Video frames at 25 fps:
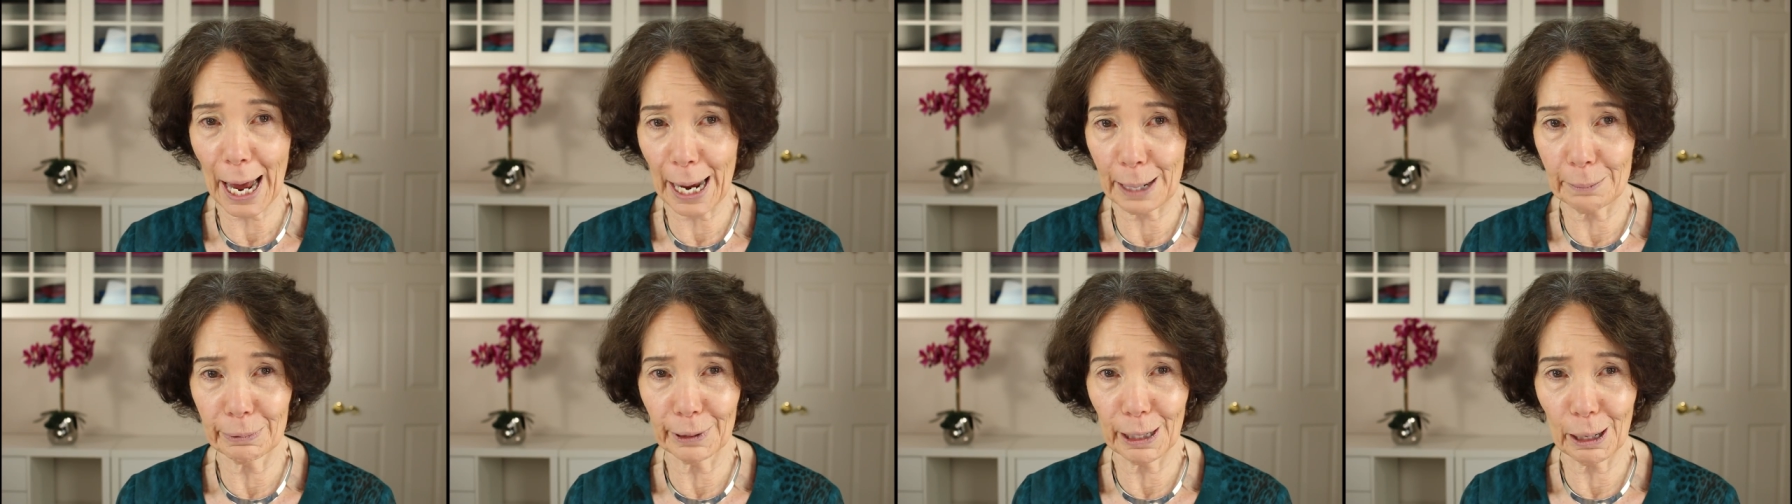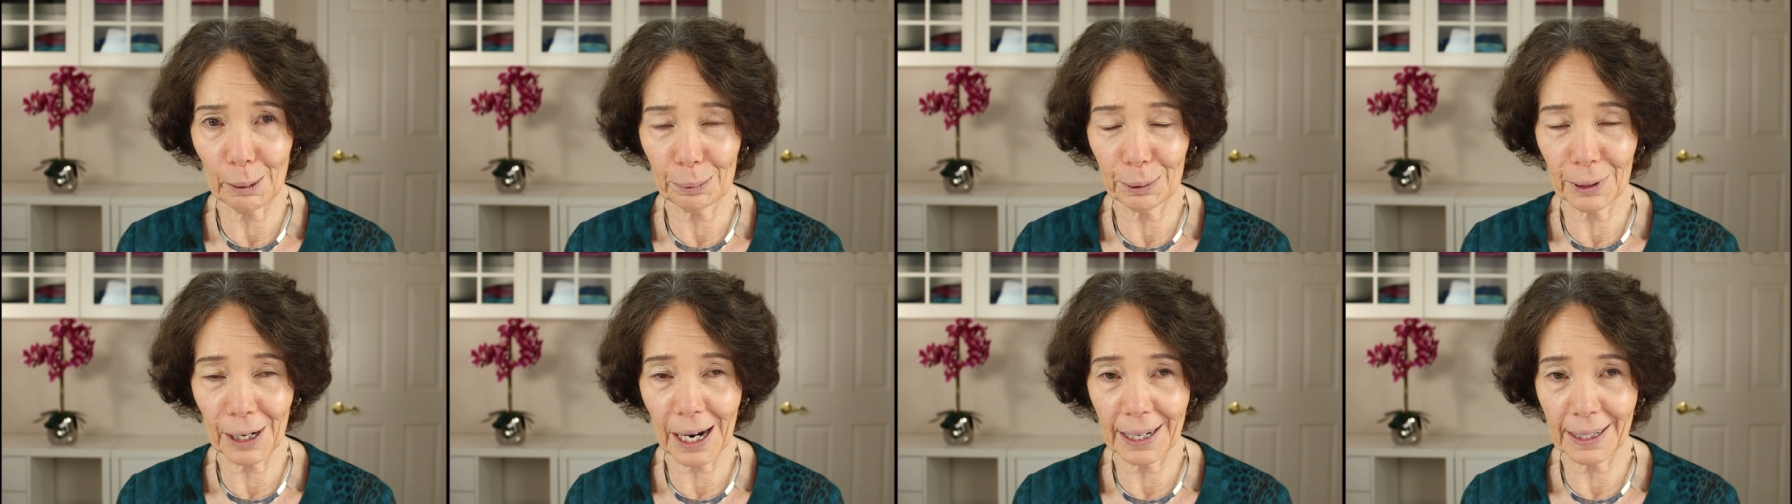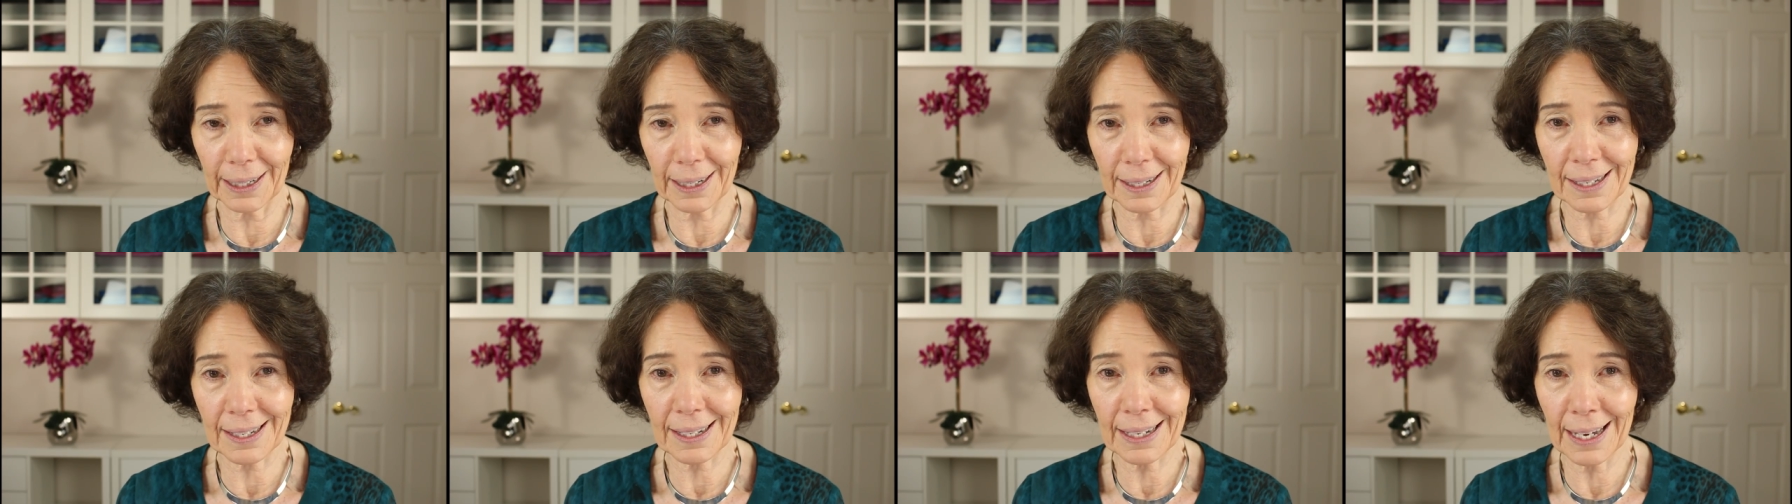eyebrow
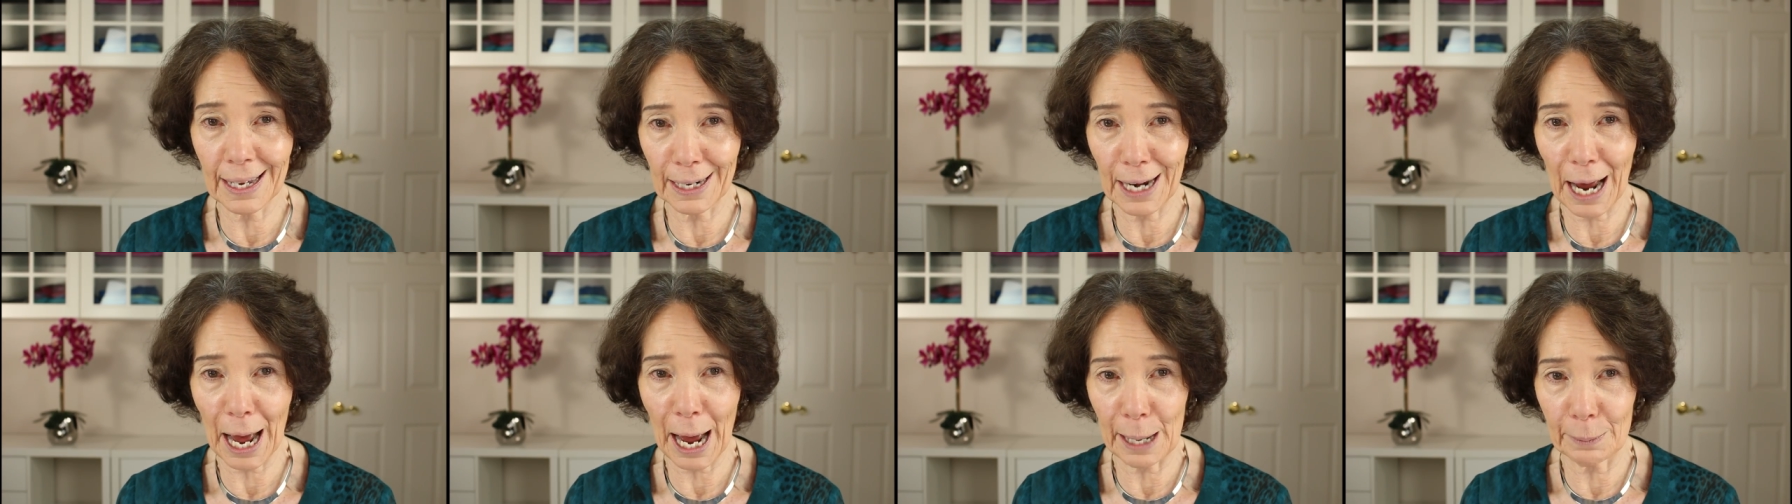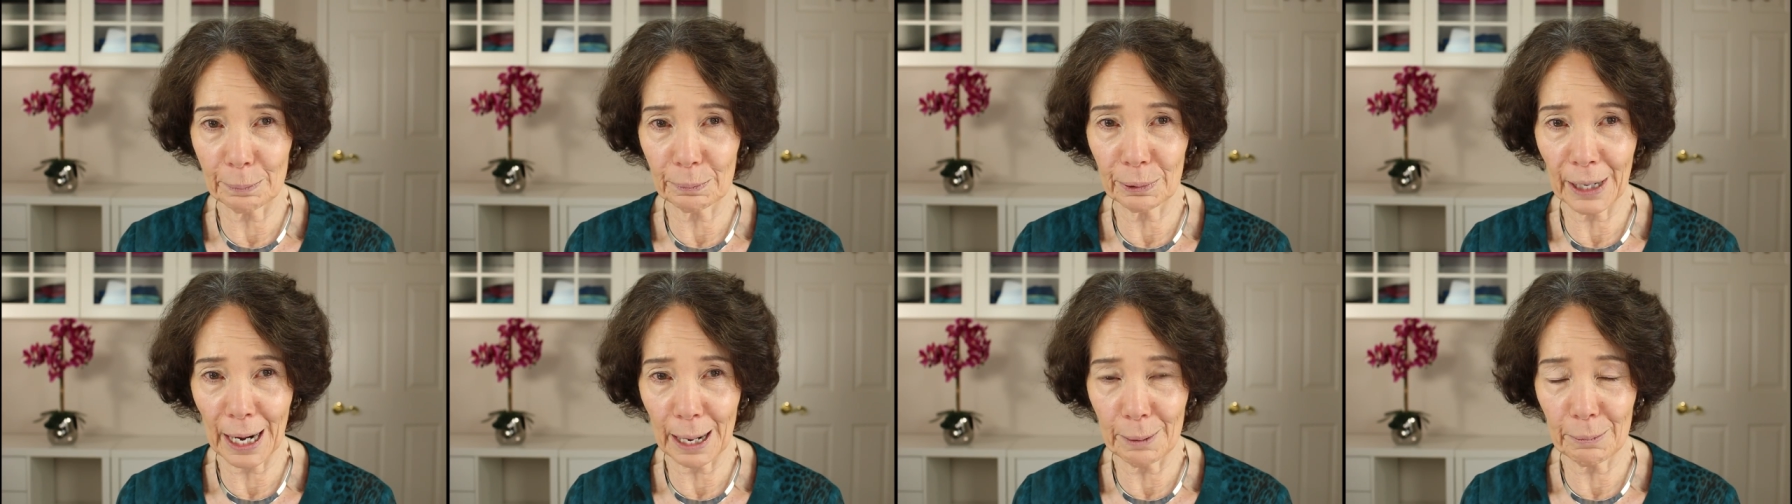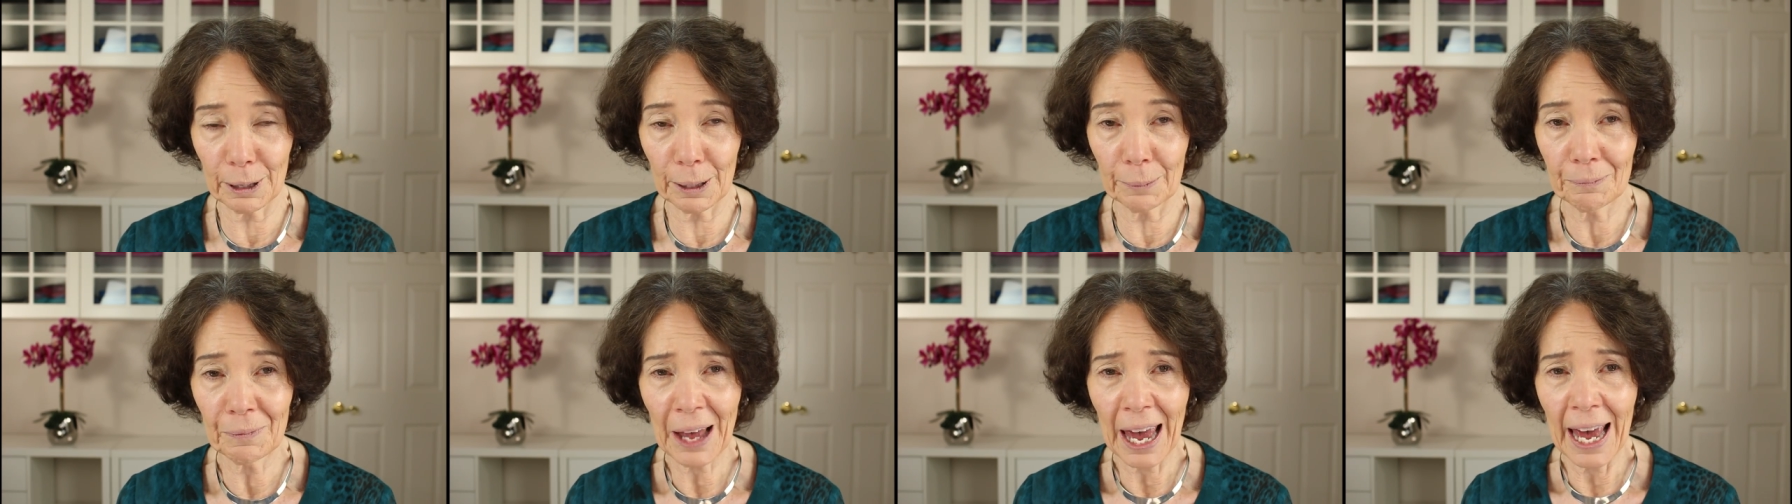products and eye
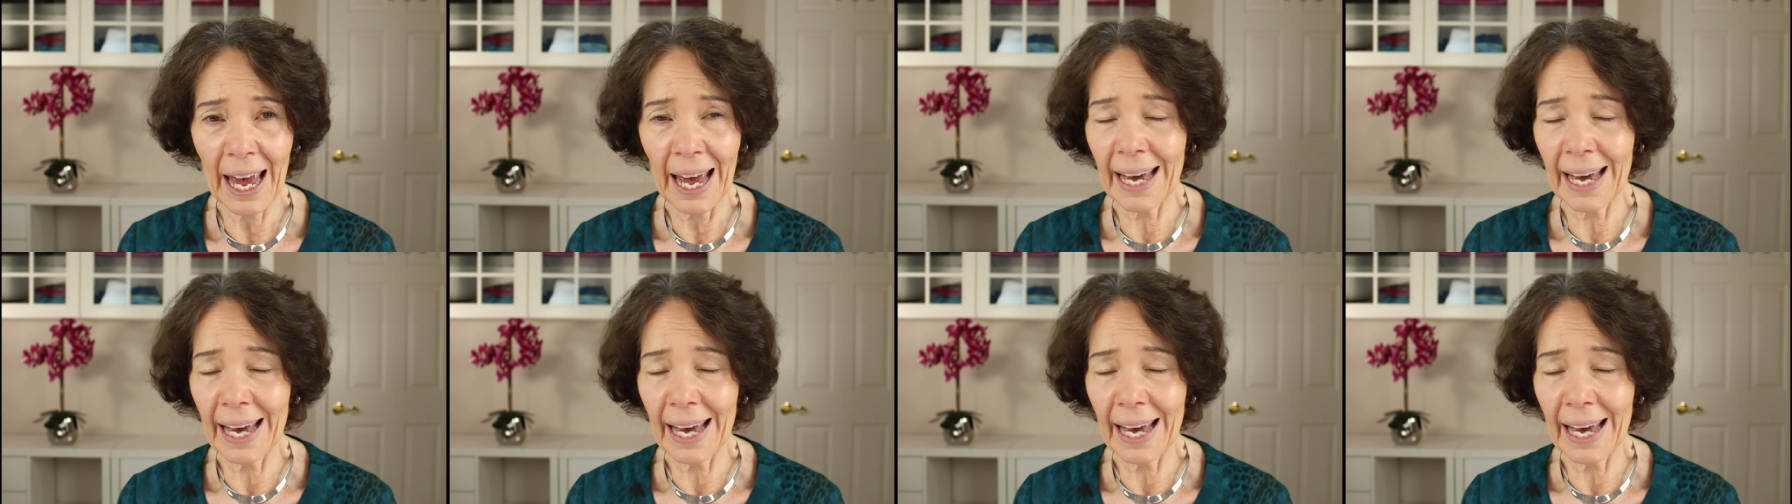primer.